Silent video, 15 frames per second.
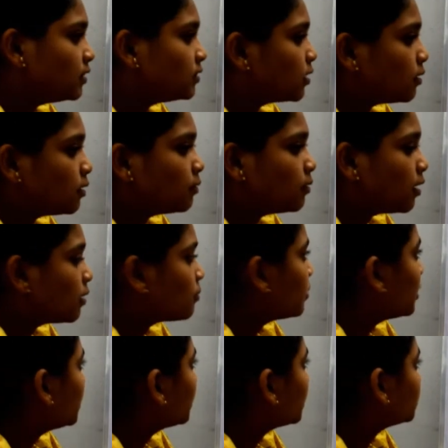are
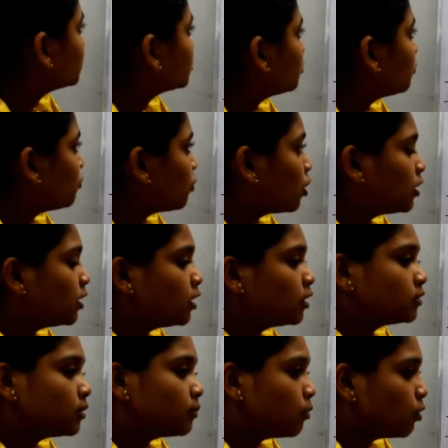mainly consist of water and
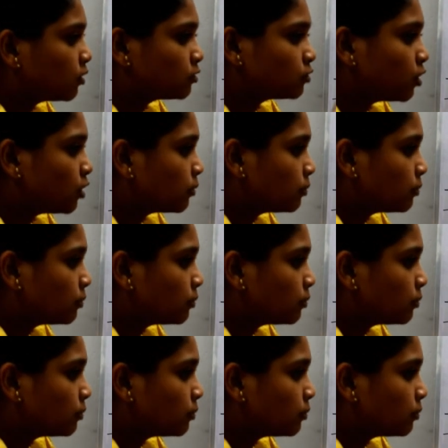some water soluble